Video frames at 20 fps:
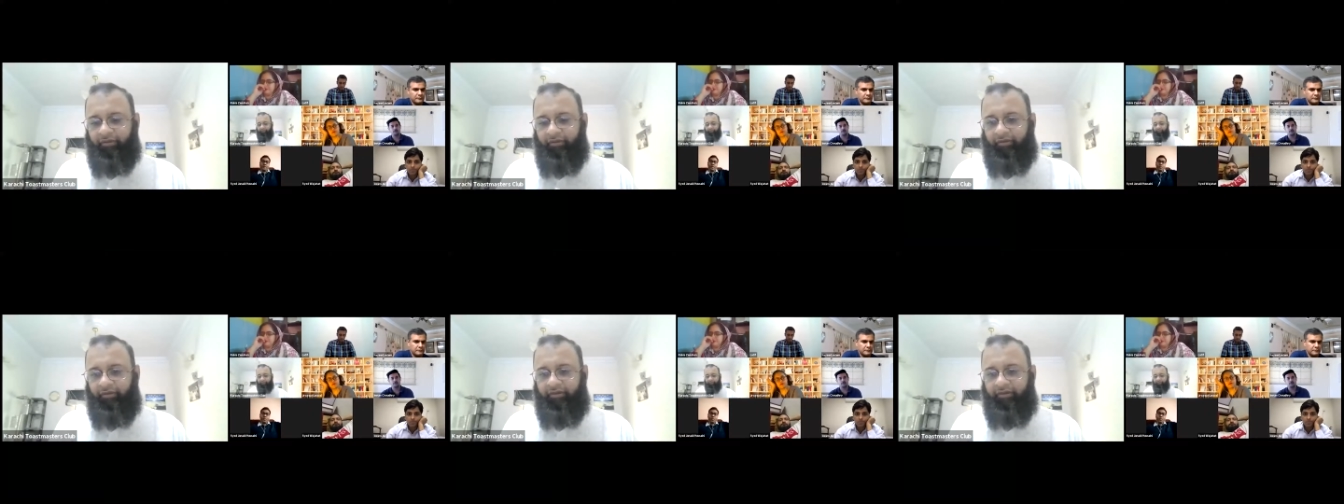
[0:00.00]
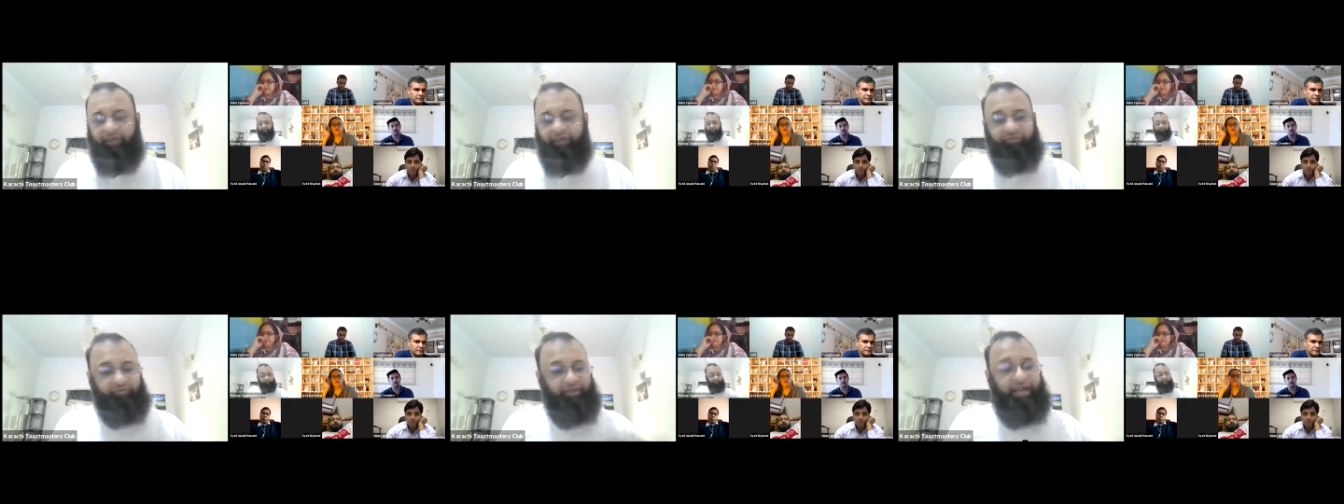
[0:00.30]

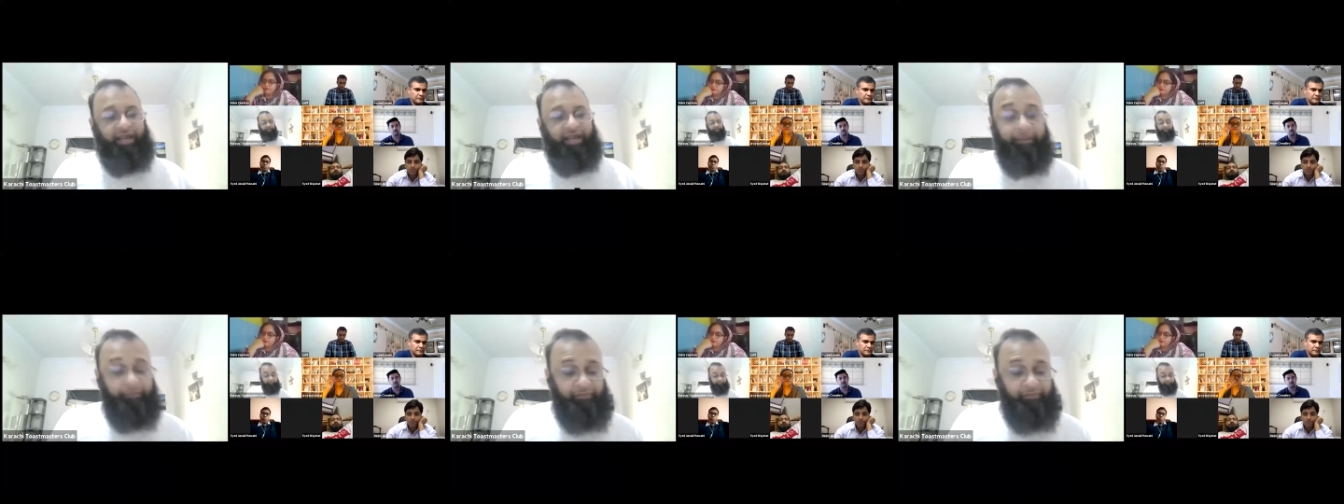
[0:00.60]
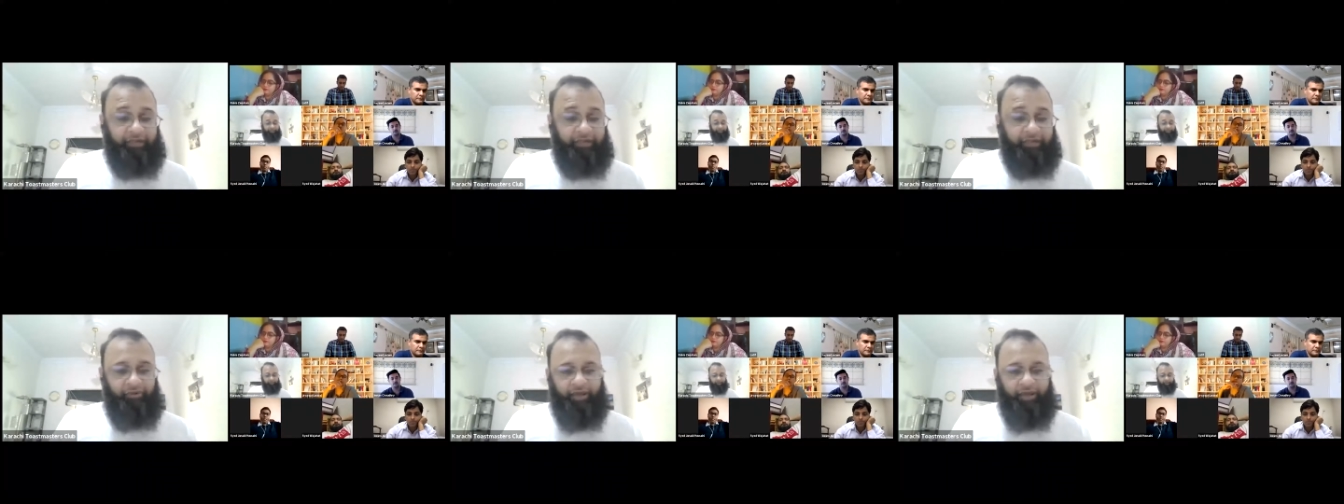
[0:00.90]
tough time
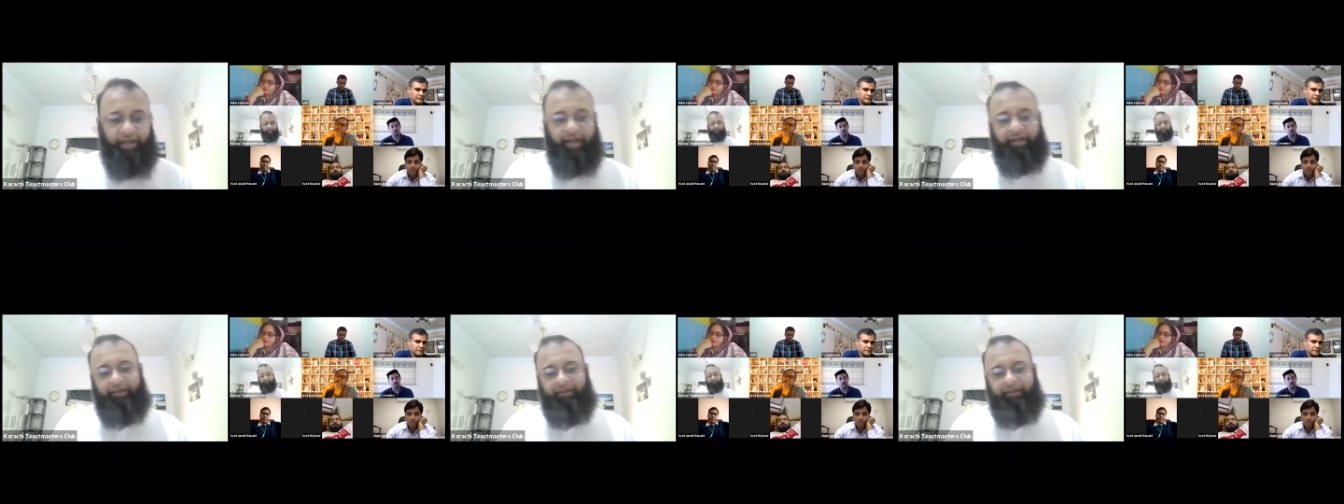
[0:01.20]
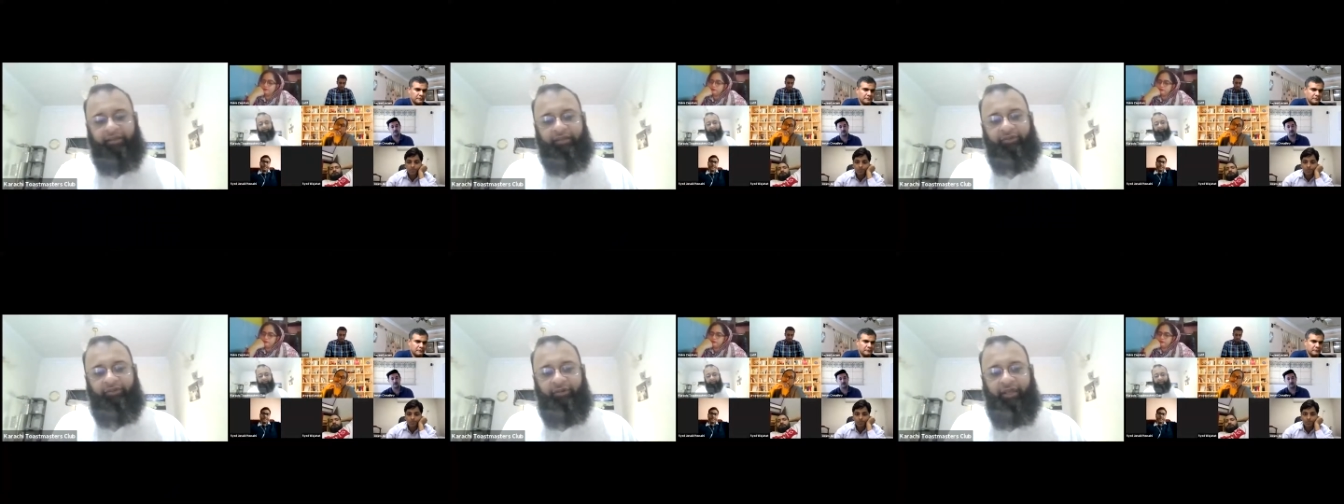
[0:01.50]
that you had
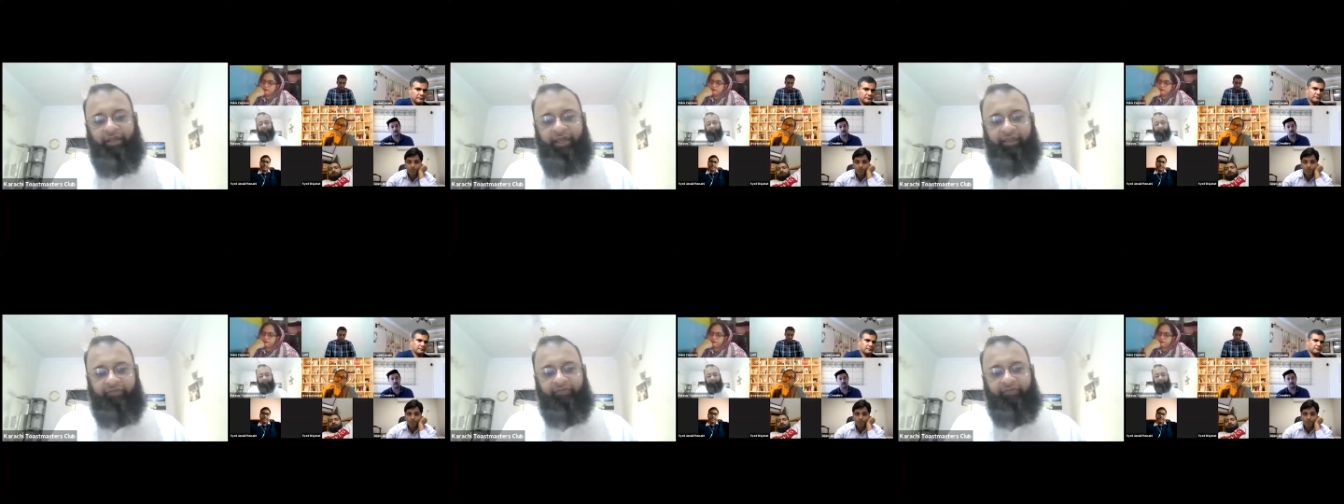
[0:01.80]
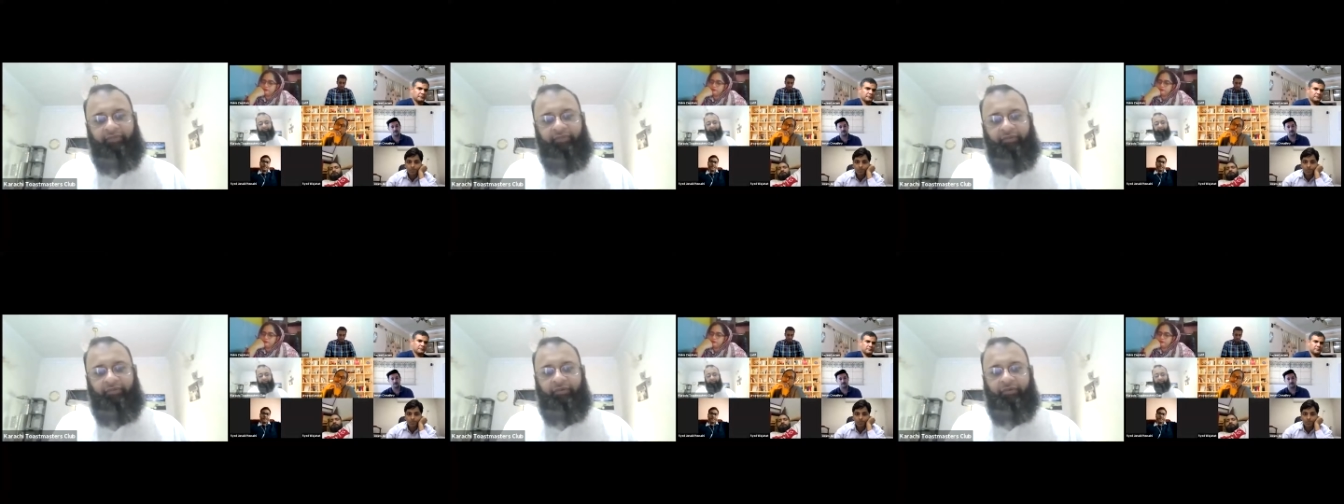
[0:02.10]
in your life.